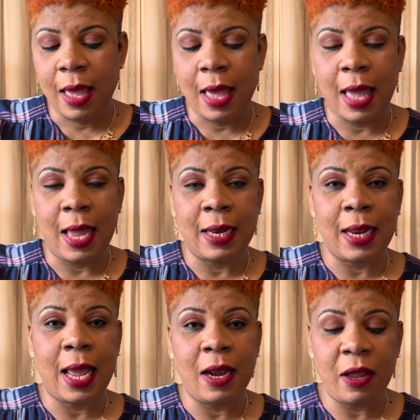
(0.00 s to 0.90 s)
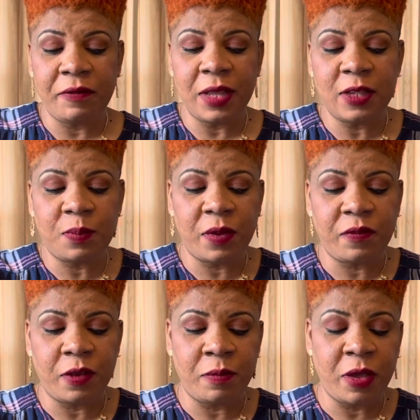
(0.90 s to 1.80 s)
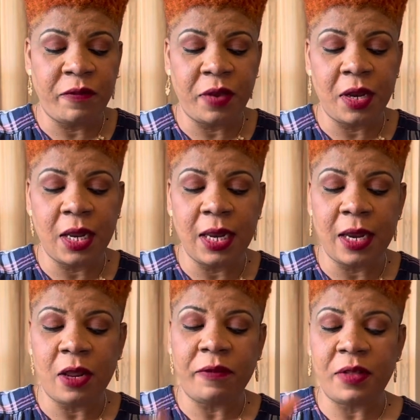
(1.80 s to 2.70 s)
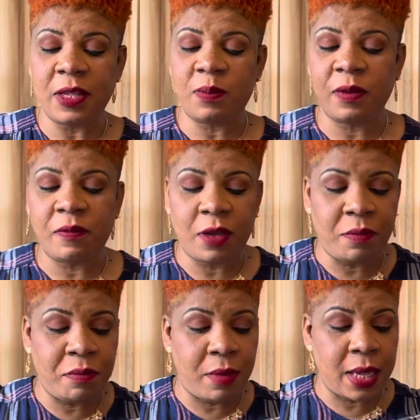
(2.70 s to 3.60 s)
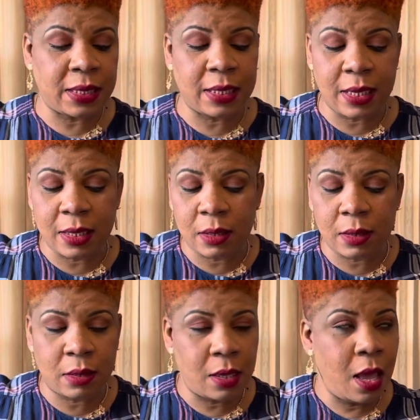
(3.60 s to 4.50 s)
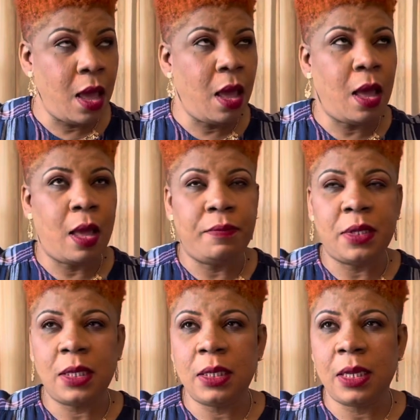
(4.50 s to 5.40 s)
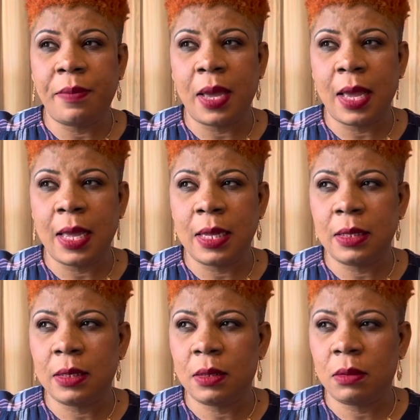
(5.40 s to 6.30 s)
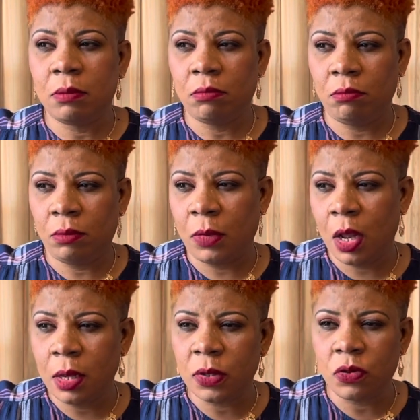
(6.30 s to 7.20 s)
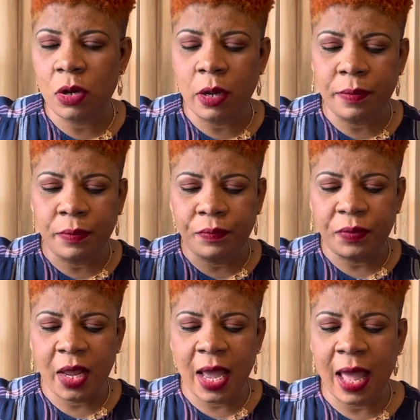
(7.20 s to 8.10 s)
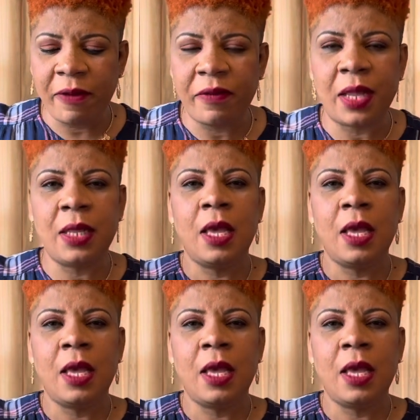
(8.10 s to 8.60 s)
And I love this perfume. If you need any of this perfume, Macy's, TJ Maxx, Nordstrom, they have it.